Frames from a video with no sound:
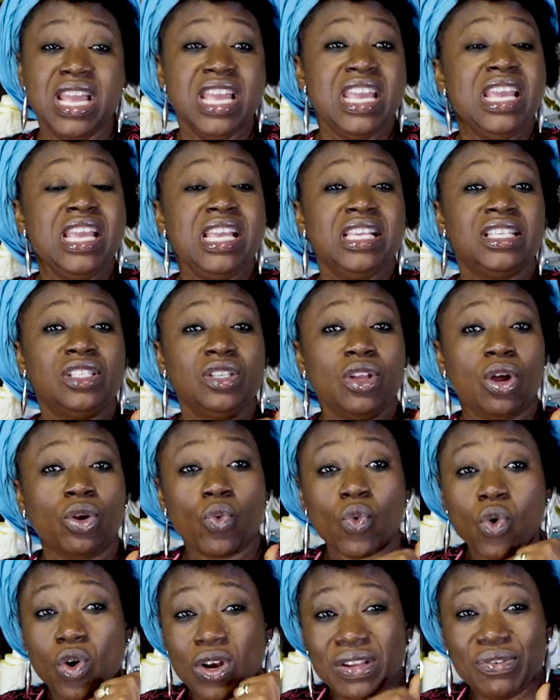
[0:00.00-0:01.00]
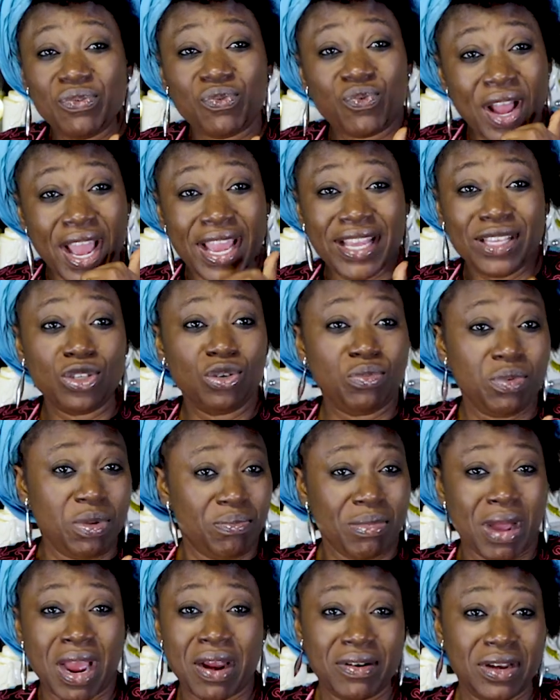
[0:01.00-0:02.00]
He is not qualified to be
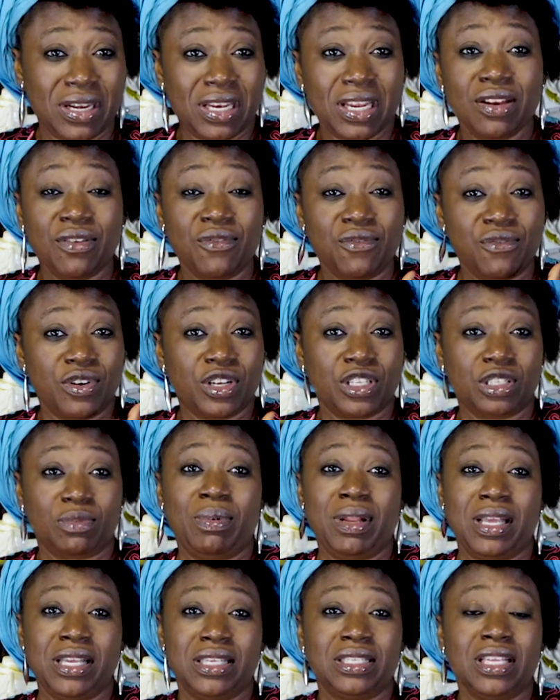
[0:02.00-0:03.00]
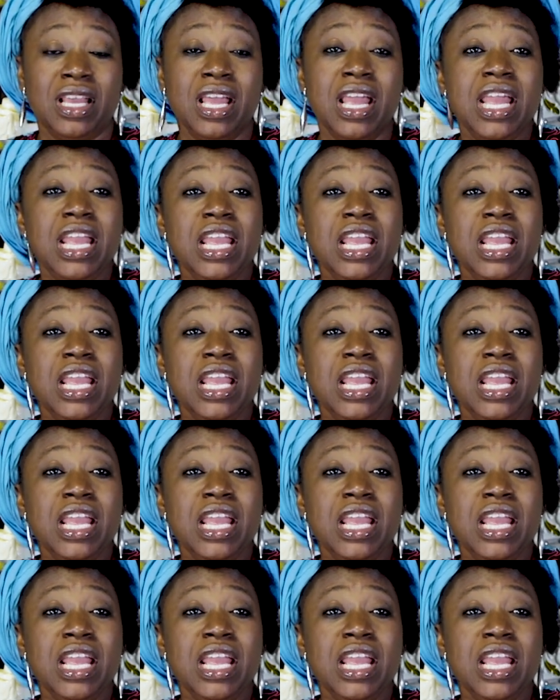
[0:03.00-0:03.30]
married in the first place.